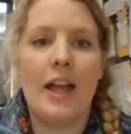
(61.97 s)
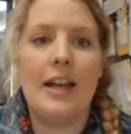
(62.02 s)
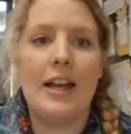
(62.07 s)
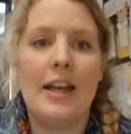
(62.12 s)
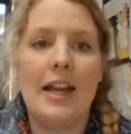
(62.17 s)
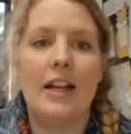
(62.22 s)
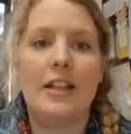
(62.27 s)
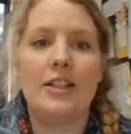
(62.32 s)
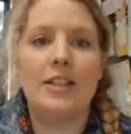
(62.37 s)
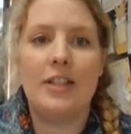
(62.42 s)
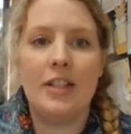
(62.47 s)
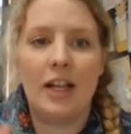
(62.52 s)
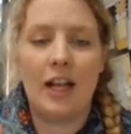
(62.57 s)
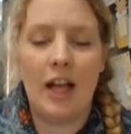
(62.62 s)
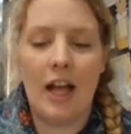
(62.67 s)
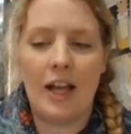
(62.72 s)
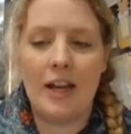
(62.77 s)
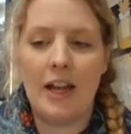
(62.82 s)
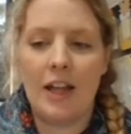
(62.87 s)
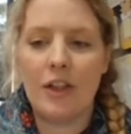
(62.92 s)
Now,
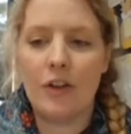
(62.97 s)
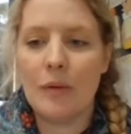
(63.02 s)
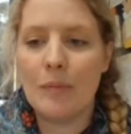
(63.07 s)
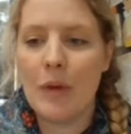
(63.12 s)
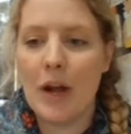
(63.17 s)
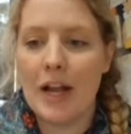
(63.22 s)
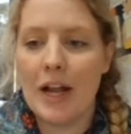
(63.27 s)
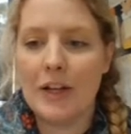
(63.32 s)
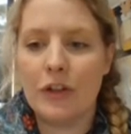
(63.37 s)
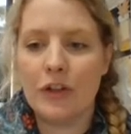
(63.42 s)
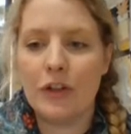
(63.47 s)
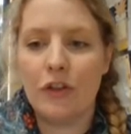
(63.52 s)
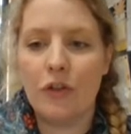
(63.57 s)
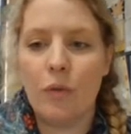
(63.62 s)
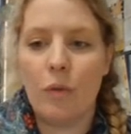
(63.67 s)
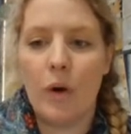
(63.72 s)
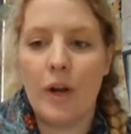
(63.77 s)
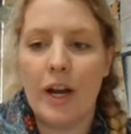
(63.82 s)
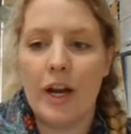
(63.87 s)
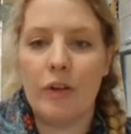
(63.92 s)
another reminder
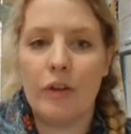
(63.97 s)
of what